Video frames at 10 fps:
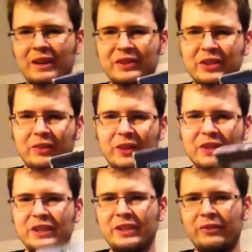Star Fox
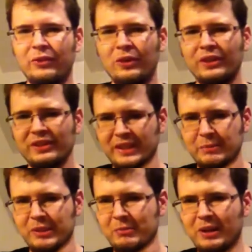64, it's not the
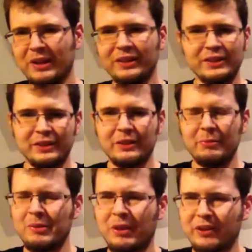big box. The
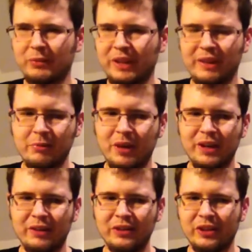big box is the one that everybody
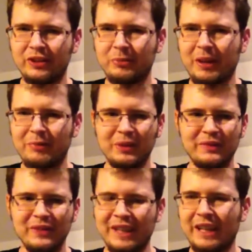always talks about, but
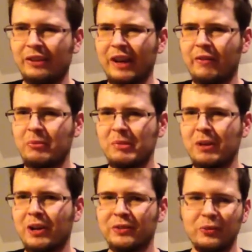like I don't have a big
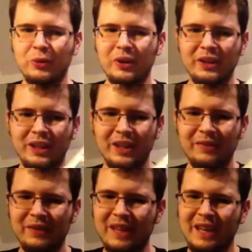box for it.
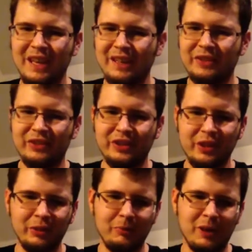This is just
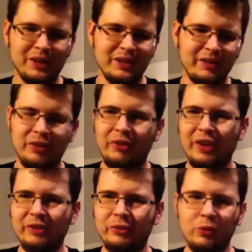the only box I've ever
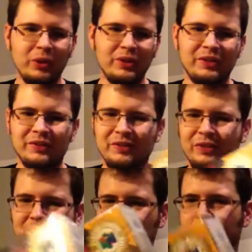found for it.
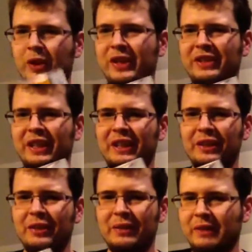It's just crazy, I
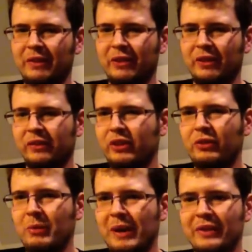know, I've never even
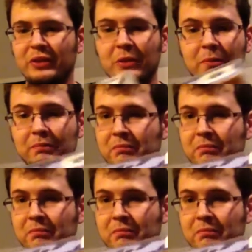knew about it, so.